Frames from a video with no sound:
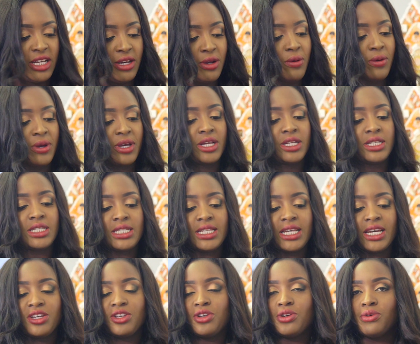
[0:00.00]
liquid
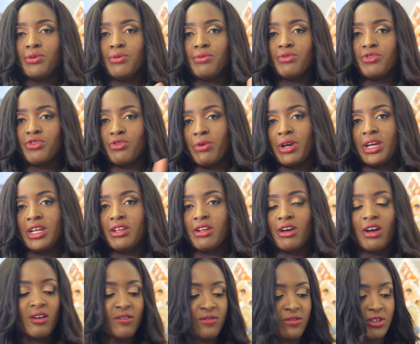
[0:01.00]
that you drained
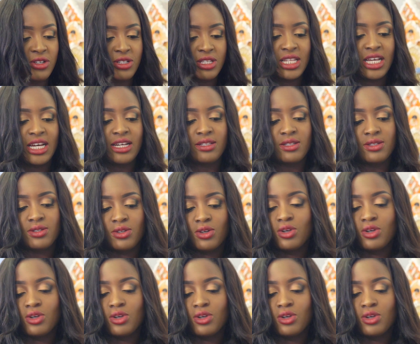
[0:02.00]
off, because that's